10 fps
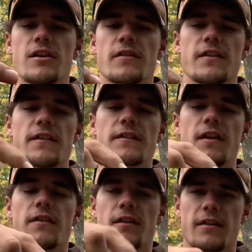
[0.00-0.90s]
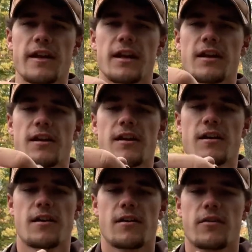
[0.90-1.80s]
than the link,
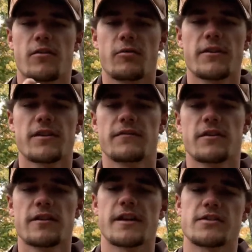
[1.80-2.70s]
the width of the link.